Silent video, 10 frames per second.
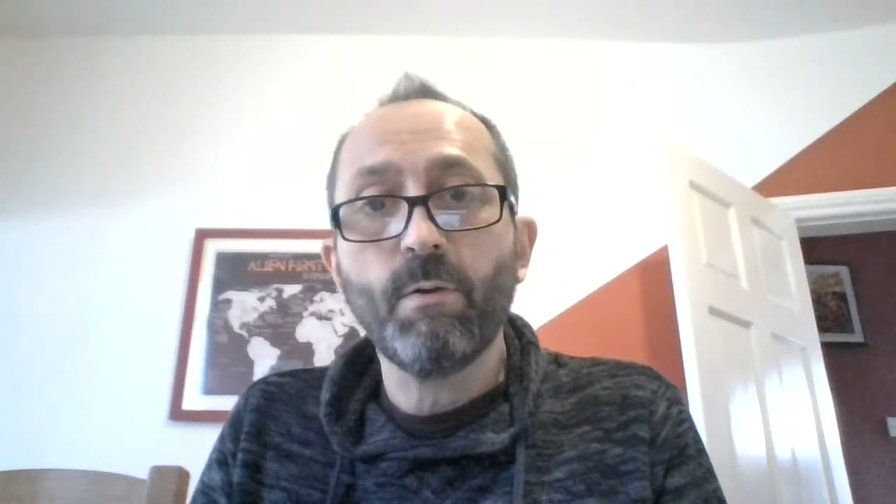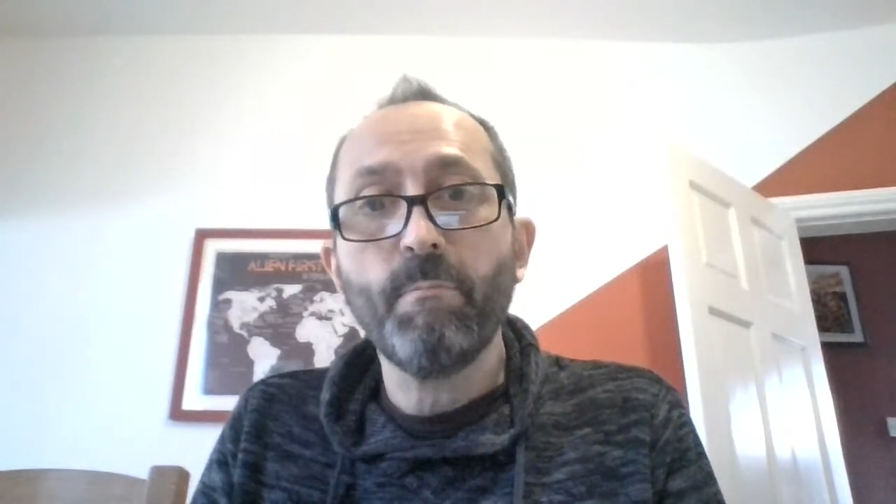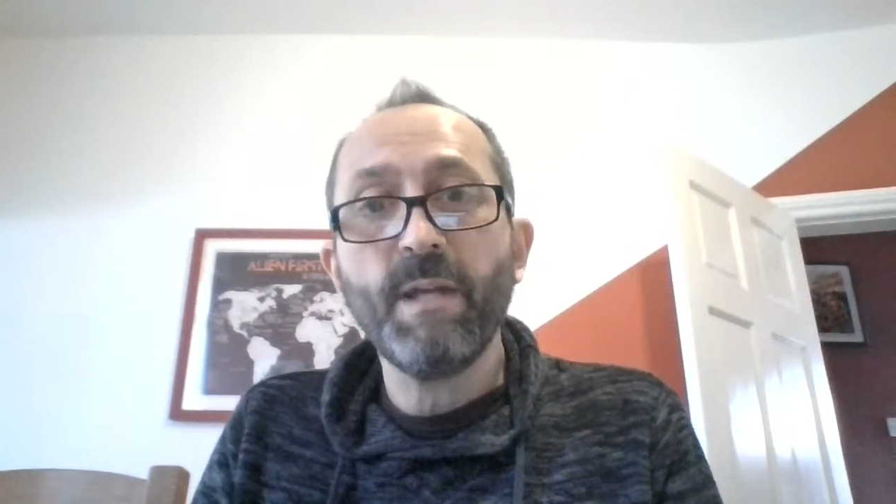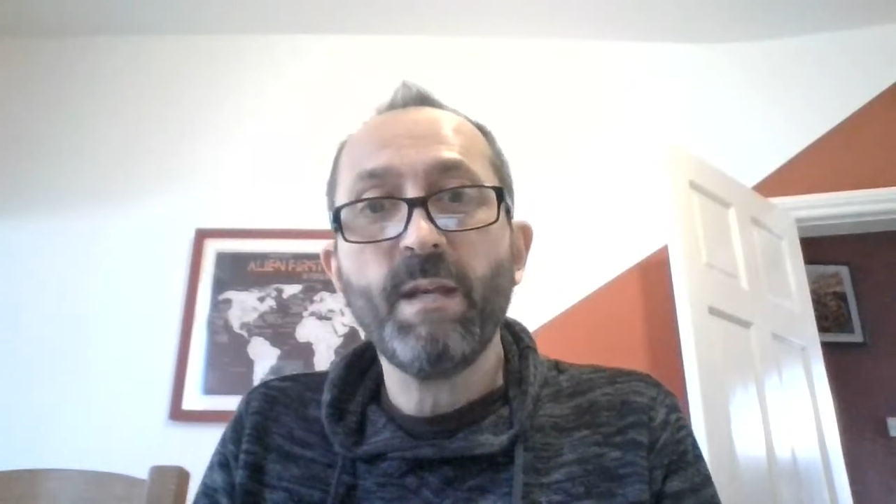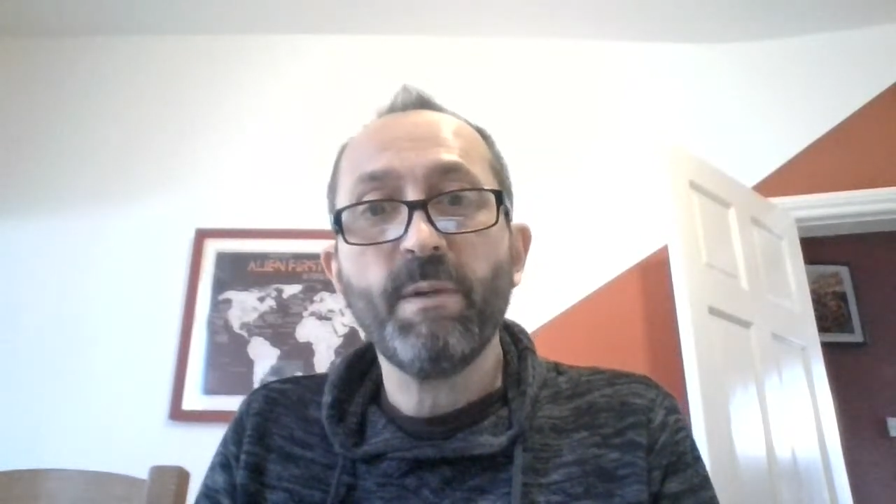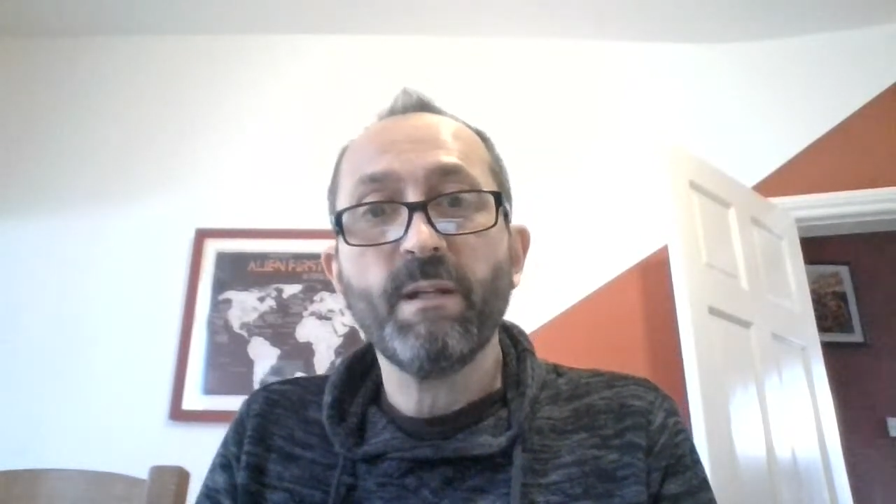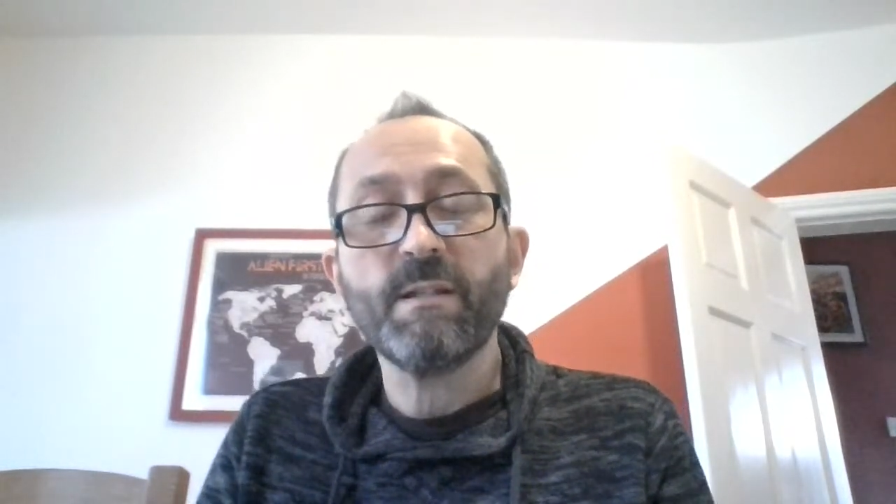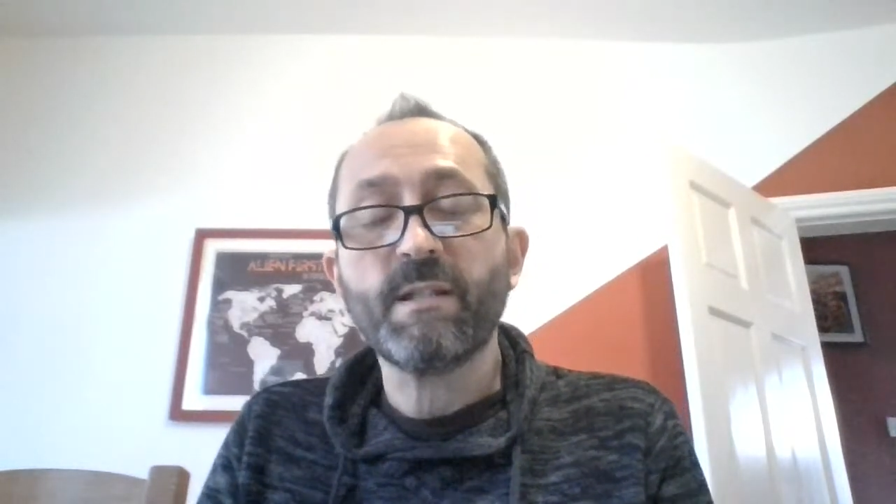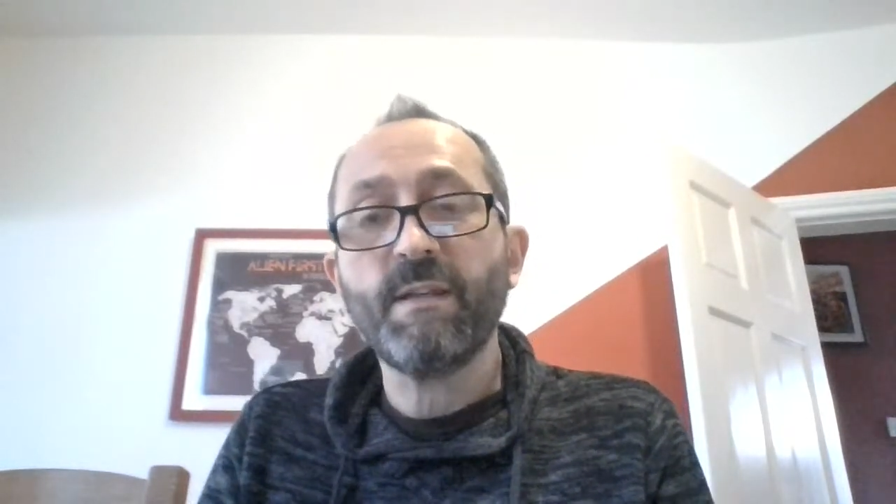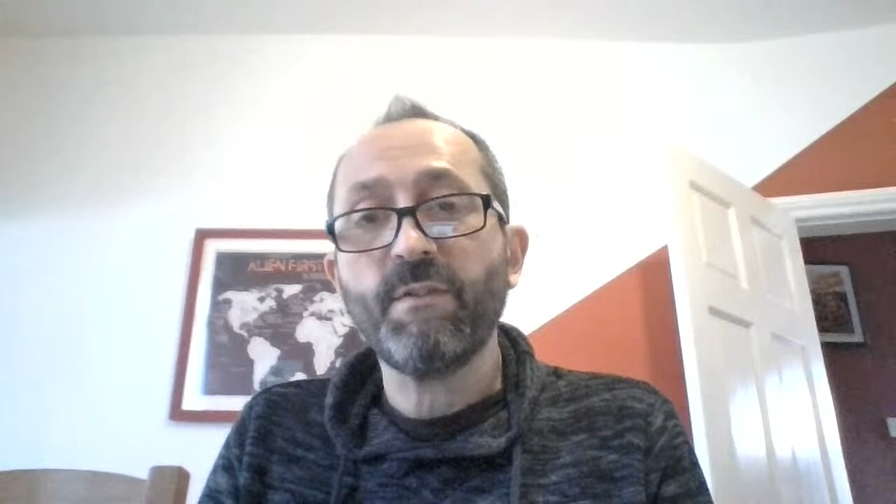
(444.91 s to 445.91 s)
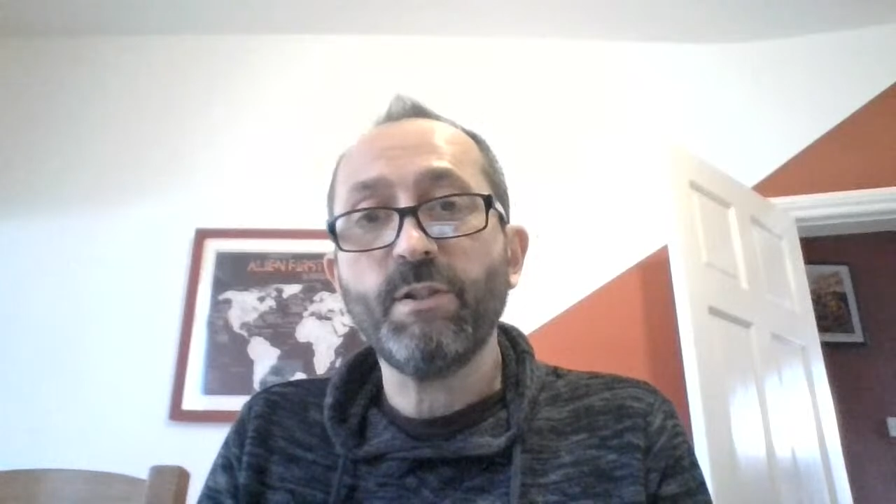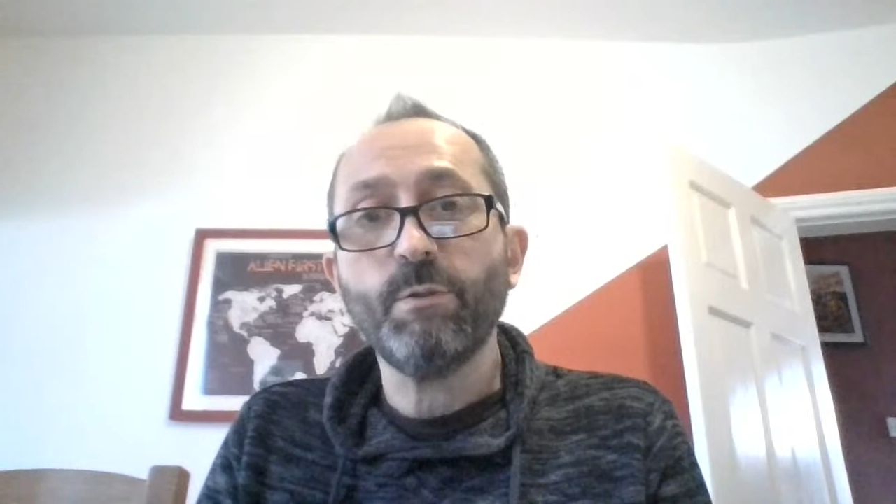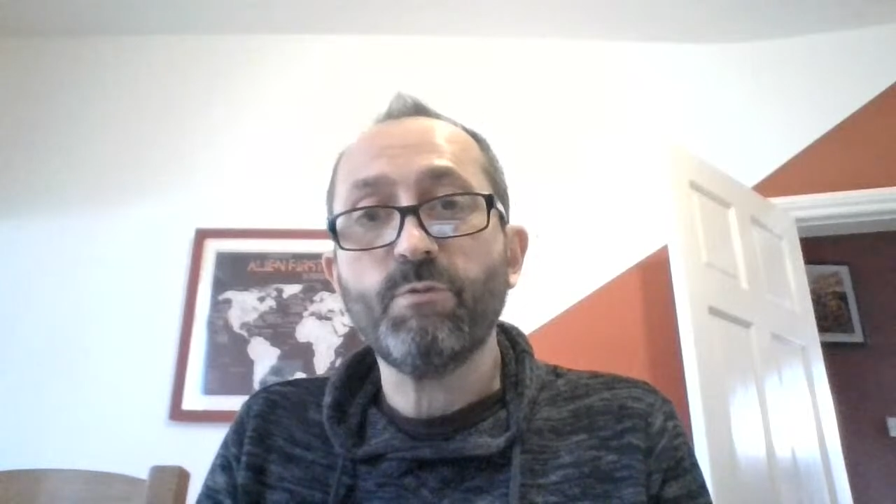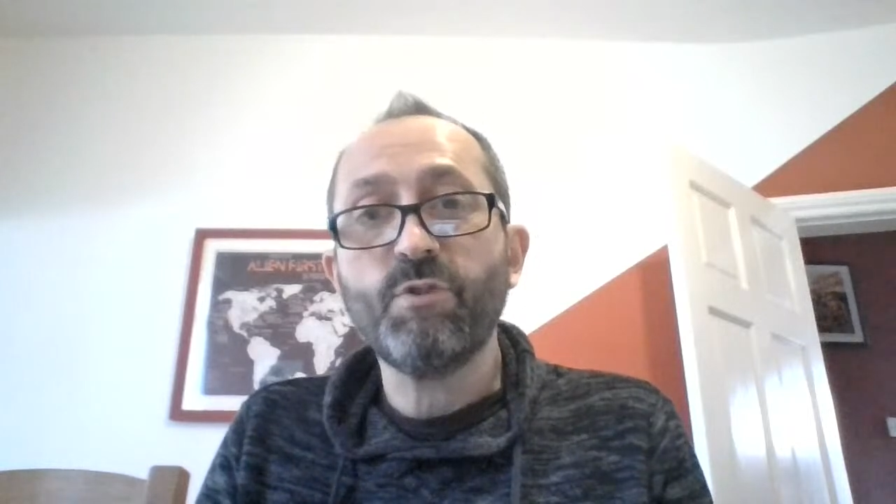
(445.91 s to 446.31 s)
or maybe is giving you